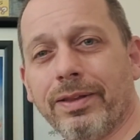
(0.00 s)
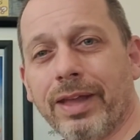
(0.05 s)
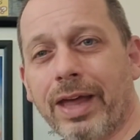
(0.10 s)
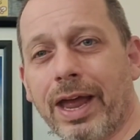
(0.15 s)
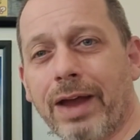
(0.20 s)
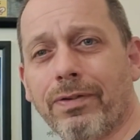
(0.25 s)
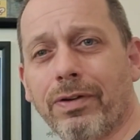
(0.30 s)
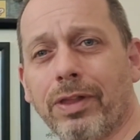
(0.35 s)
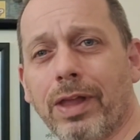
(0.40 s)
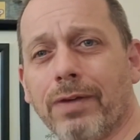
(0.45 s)

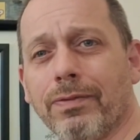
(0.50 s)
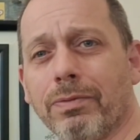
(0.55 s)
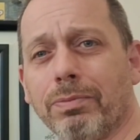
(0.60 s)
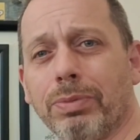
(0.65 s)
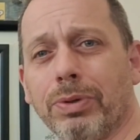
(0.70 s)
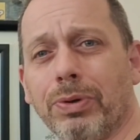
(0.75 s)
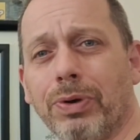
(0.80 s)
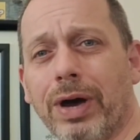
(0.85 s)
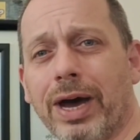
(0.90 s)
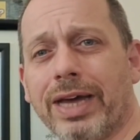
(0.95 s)
The
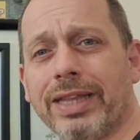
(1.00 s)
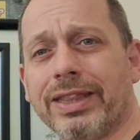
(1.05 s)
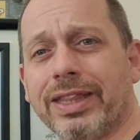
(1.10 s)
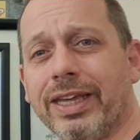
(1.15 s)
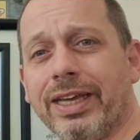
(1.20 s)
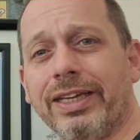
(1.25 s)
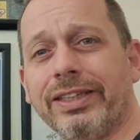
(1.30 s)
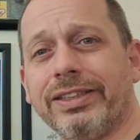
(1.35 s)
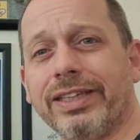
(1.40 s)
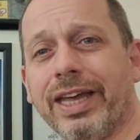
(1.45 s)
Ever-Loving Blue-Eyed
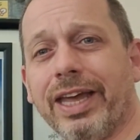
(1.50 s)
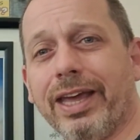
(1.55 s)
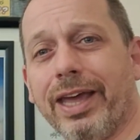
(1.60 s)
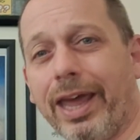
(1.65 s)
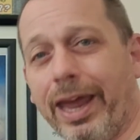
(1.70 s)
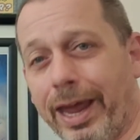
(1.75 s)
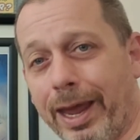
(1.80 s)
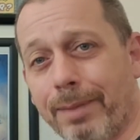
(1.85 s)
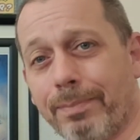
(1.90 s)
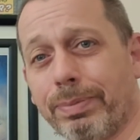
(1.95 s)
Things,
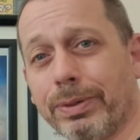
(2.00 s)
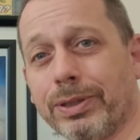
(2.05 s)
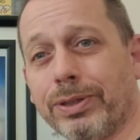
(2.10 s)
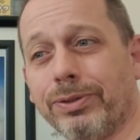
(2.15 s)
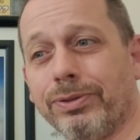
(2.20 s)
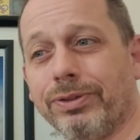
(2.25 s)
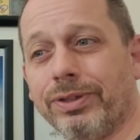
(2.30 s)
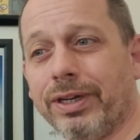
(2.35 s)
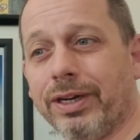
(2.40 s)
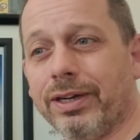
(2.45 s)
Aunt
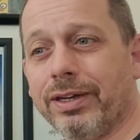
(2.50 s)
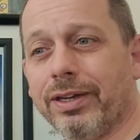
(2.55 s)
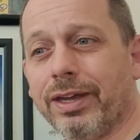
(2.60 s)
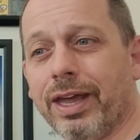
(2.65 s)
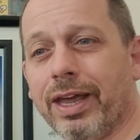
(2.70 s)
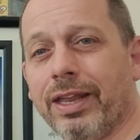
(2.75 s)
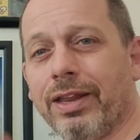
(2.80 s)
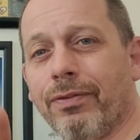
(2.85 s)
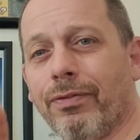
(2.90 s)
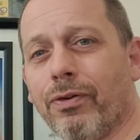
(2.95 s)
Petunia.
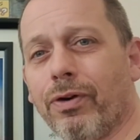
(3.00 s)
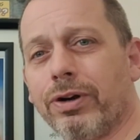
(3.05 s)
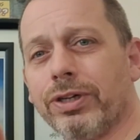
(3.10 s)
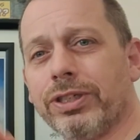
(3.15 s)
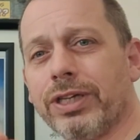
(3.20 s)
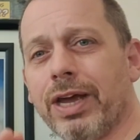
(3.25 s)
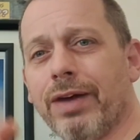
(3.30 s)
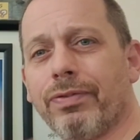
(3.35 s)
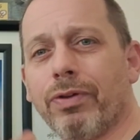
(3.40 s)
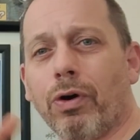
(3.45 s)
And of
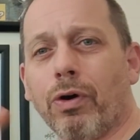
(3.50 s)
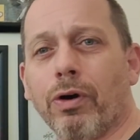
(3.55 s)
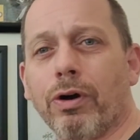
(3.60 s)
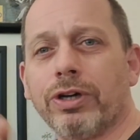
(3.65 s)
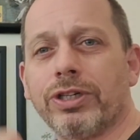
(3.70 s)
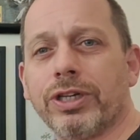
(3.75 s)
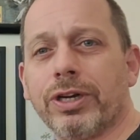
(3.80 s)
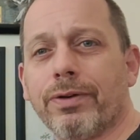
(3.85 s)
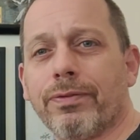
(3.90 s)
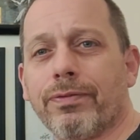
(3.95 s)
course you have the
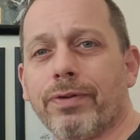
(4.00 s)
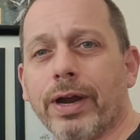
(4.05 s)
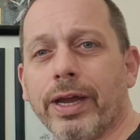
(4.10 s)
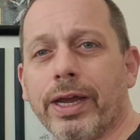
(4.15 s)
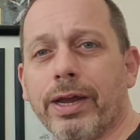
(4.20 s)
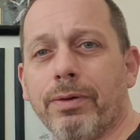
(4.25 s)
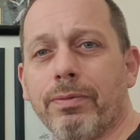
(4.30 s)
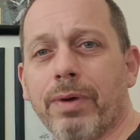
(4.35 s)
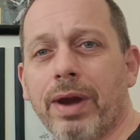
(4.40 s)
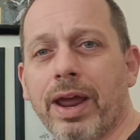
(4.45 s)
origin of
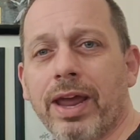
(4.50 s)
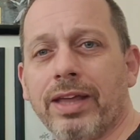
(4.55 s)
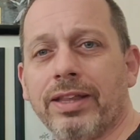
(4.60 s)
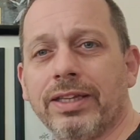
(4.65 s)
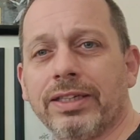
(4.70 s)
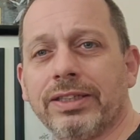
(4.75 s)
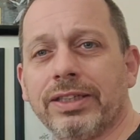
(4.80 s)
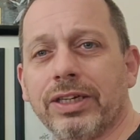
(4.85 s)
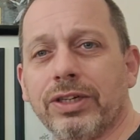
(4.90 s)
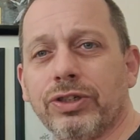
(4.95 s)
Frankie Ray
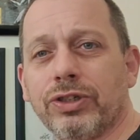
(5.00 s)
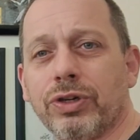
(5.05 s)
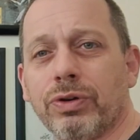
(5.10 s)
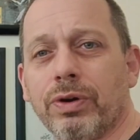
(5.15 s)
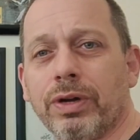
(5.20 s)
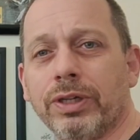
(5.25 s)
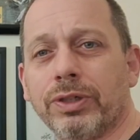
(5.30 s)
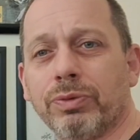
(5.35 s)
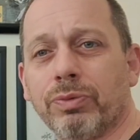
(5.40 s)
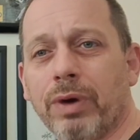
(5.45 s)
in this
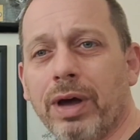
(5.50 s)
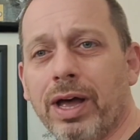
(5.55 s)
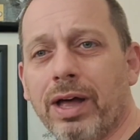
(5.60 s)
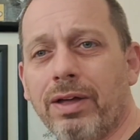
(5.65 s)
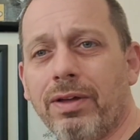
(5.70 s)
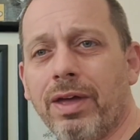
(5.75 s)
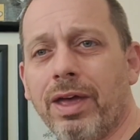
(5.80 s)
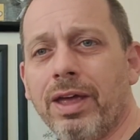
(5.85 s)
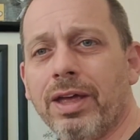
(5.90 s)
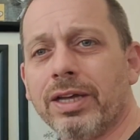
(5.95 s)
issue as
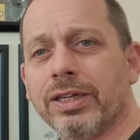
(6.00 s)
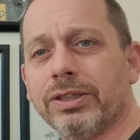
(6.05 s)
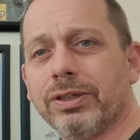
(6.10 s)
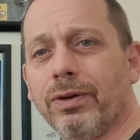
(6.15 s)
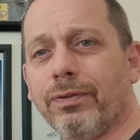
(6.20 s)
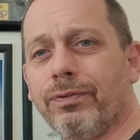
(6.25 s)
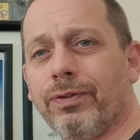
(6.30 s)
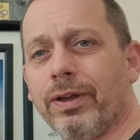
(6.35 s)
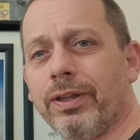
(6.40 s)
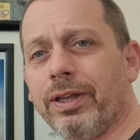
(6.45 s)
well.
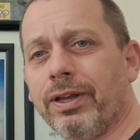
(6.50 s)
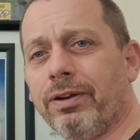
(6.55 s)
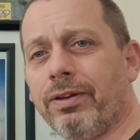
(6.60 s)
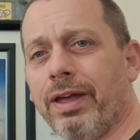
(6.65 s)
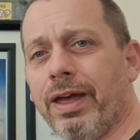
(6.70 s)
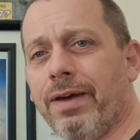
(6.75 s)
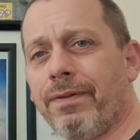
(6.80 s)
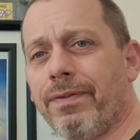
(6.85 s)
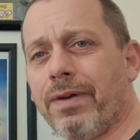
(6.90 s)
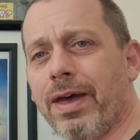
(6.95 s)
So fun
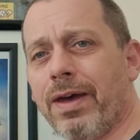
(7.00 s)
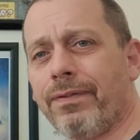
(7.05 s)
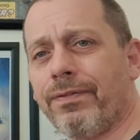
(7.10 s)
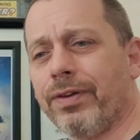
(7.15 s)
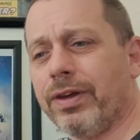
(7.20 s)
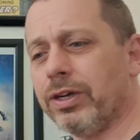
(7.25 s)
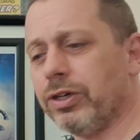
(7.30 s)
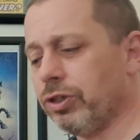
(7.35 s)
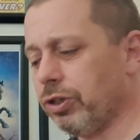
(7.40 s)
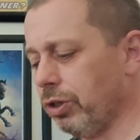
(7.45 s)
little
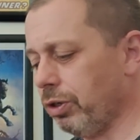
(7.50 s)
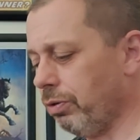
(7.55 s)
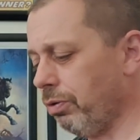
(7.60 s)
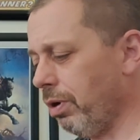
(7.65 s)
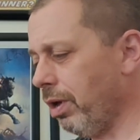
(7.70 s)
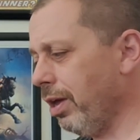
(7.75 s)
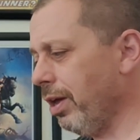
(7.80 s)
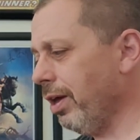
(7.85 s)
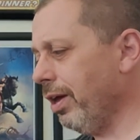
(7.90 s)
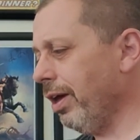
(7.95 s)
FF issue.